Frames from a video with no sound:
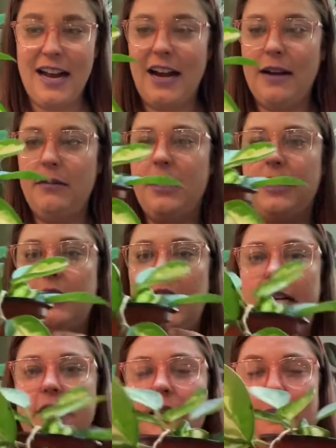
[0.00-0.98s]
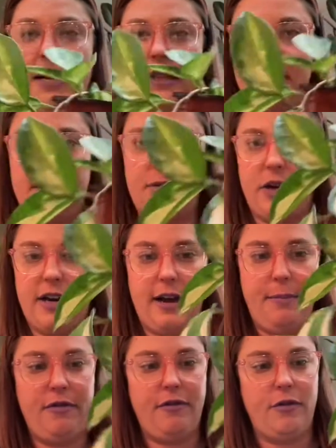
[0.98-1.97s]
And I was excited to pick this one
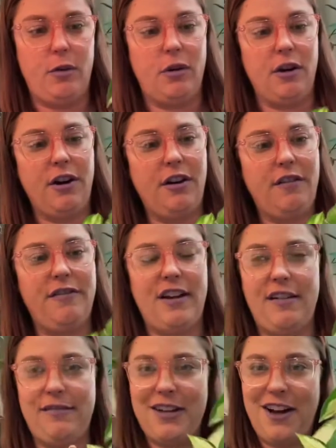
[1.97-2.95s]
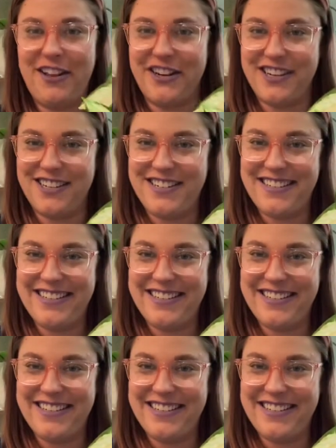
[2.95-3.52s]
up for $5.